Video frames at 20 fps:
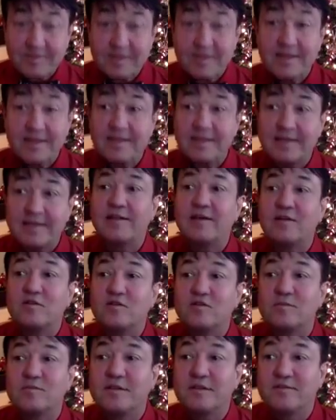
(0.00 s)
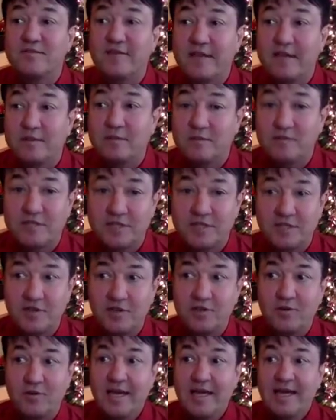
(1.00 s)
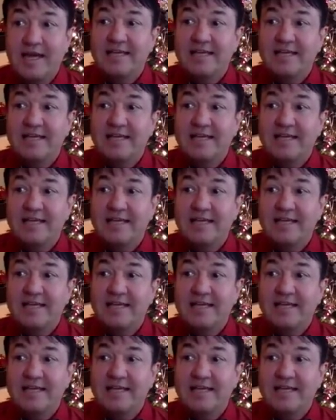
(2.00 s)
And those will be available to you